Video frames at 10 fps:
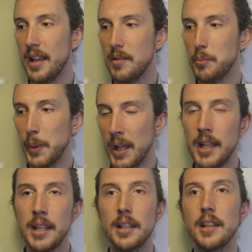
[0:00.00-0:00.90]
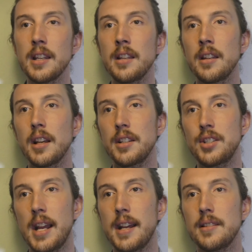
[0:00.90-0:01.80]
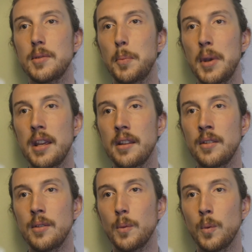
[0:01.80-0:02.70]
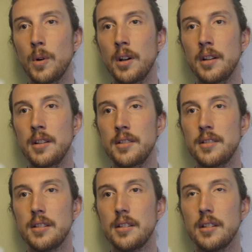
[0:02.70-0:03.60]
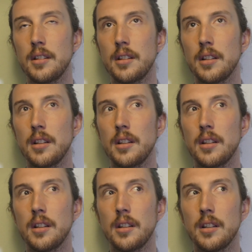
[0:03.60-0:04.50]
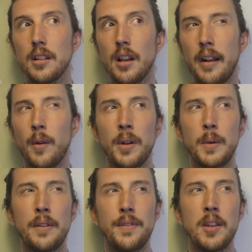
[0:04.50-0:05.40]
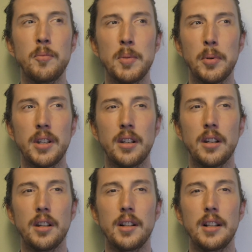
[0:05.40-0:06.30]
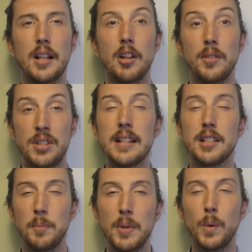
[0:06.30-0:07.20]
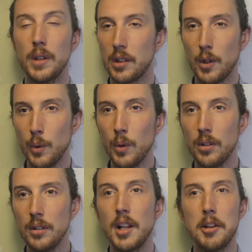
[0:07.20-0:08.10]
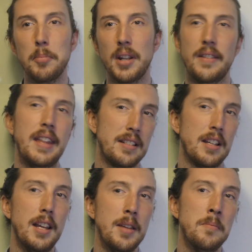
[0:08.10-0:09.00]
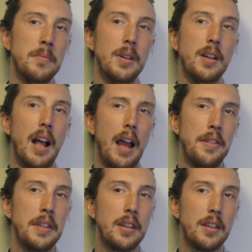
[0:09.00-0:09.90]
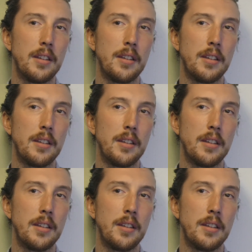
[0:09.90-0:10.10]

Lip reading: that playing in a jazz band was, I don't want to offend people here, jazz can be really cool, but at that time, I think